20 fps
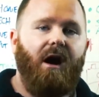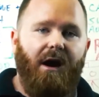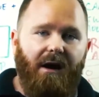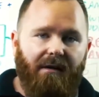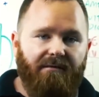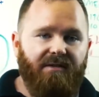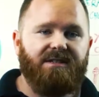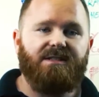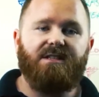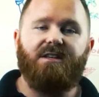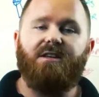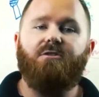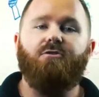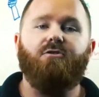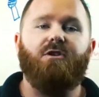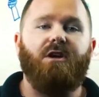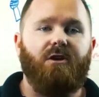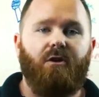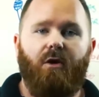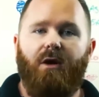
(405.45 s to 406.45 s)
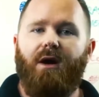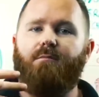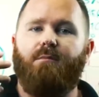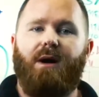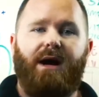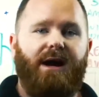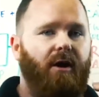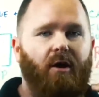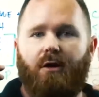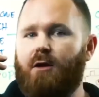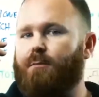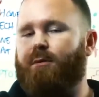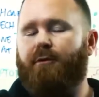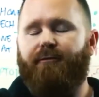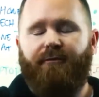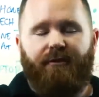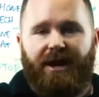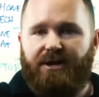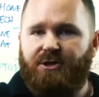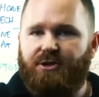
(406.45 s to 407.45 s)
Obviously, you can go out and buy all the
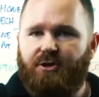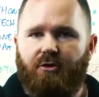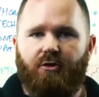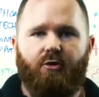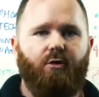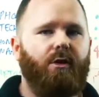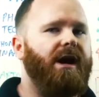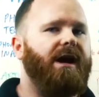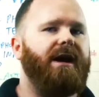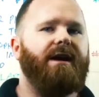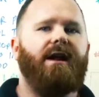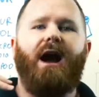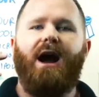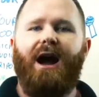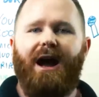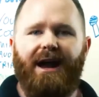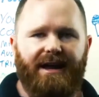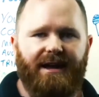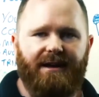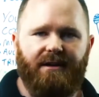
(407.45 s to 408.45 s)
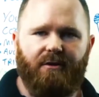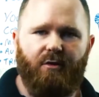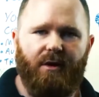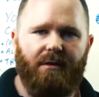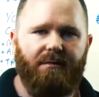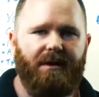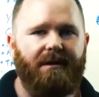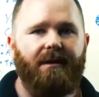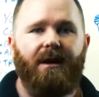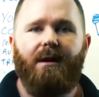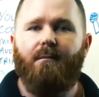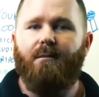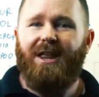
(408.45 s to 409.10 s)
professional grade, high-end equipment,